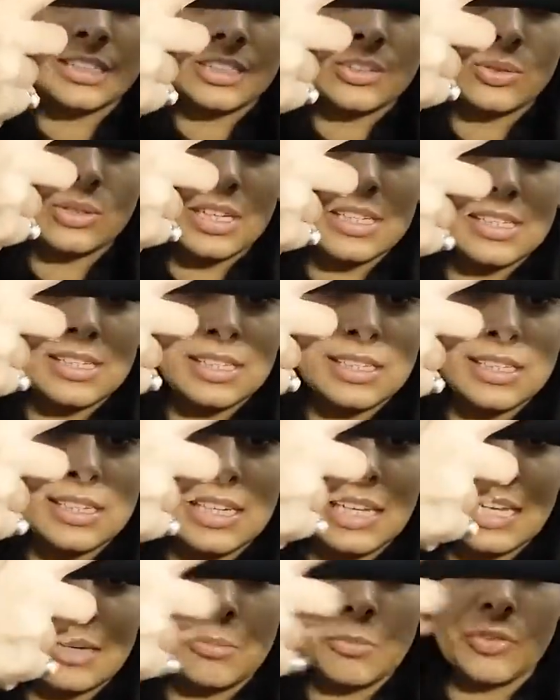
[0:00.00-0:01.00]
I think you can see the
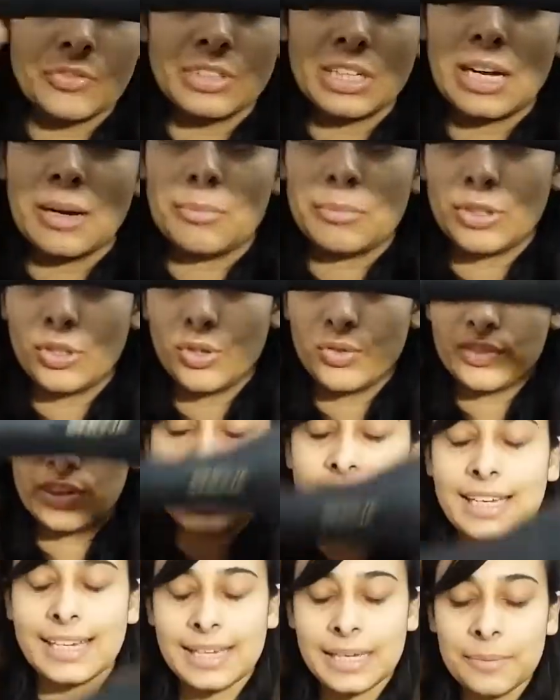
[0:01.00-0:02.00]
name of the company over
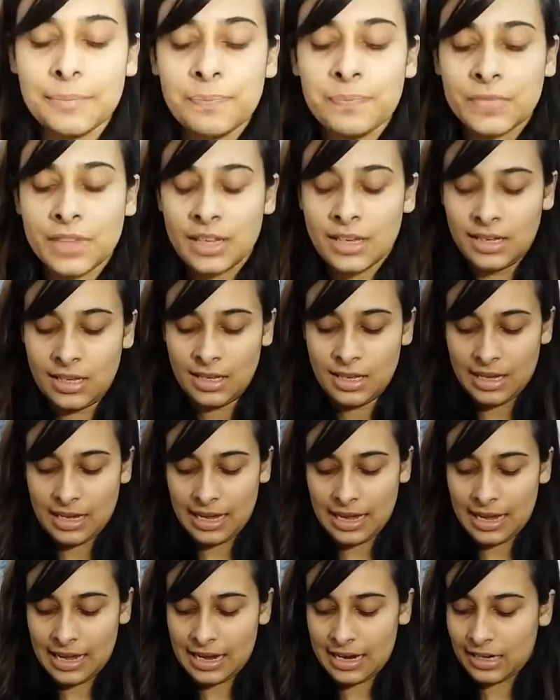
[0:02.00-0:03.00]
here.
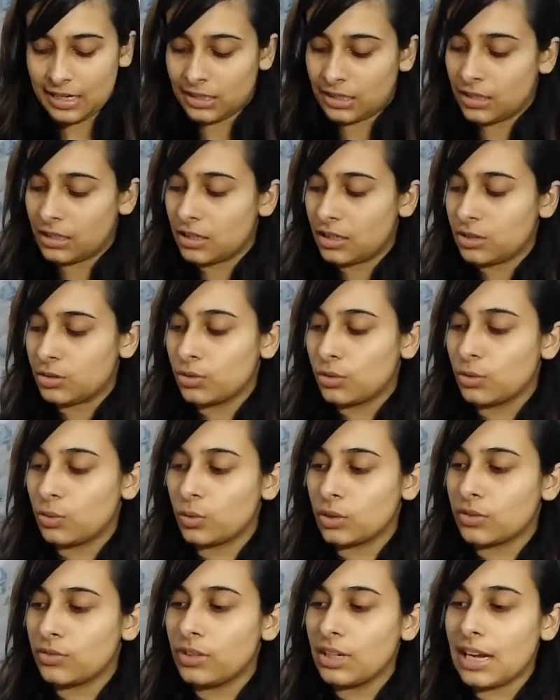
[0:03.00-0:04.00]
And so
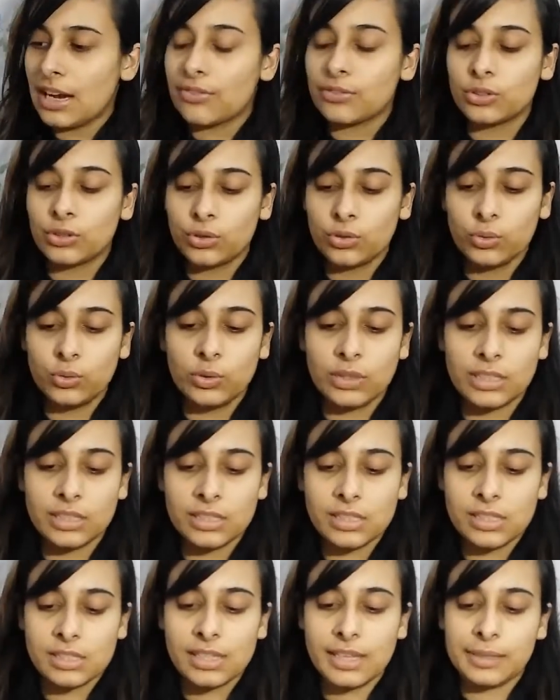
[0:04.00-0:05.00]
what we have to do
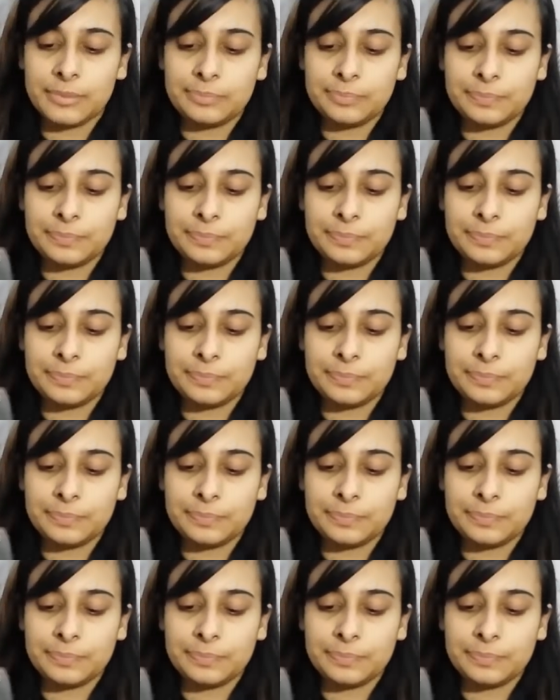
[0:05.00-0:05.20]
is,